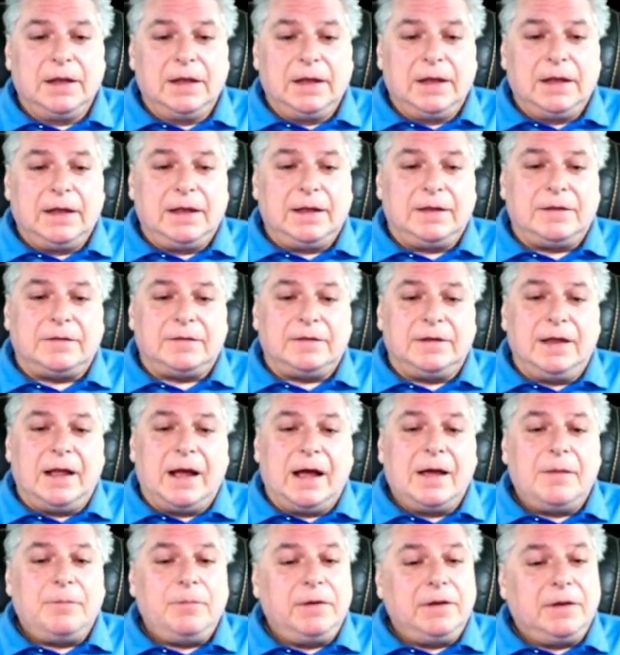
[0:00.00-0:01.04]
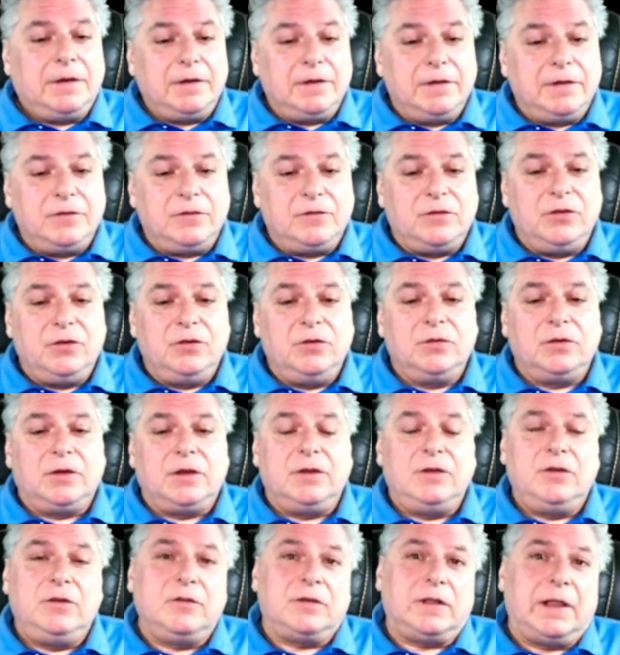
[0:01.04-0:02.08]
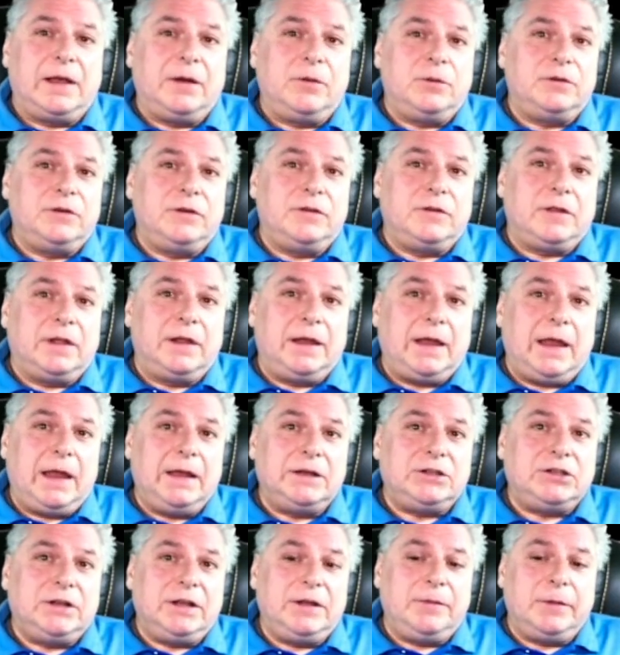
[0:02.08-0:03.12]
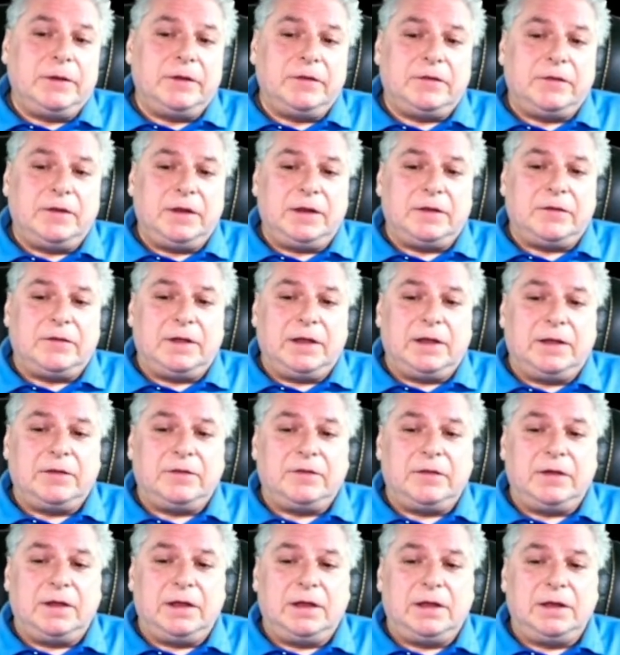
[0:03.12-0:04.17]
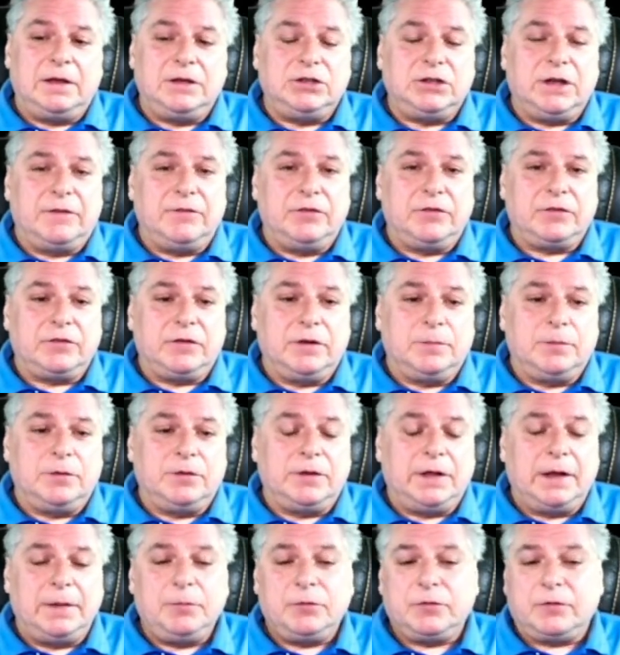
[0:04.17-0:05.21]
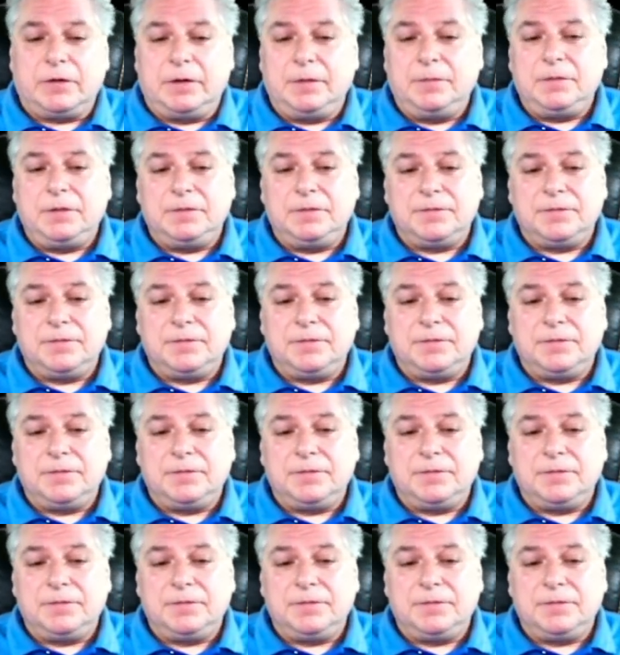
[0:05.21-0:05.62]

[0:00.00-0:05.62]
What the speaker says: It's not because you can use languages like HTML, CSS, and JavaScript or TypeScript.